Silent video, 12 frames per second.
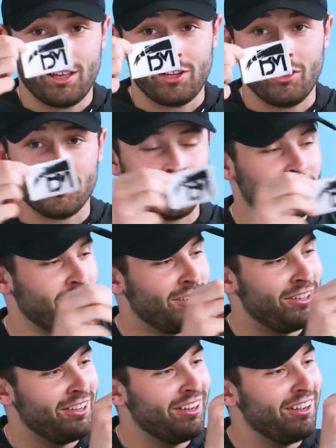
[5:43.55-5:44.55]
Get yours.
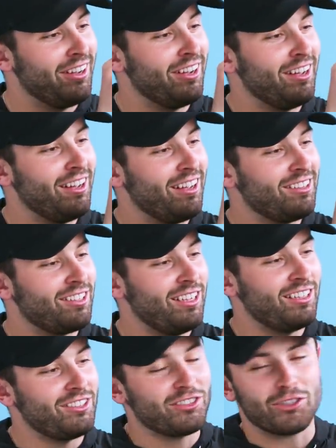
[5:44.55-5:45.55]
See,
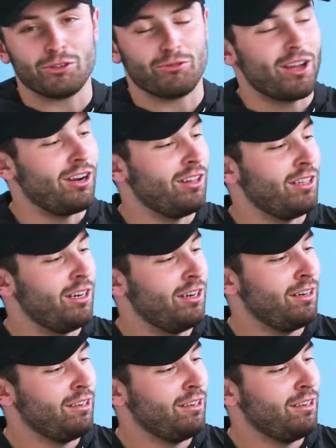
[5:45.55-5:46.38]
just goes right on there.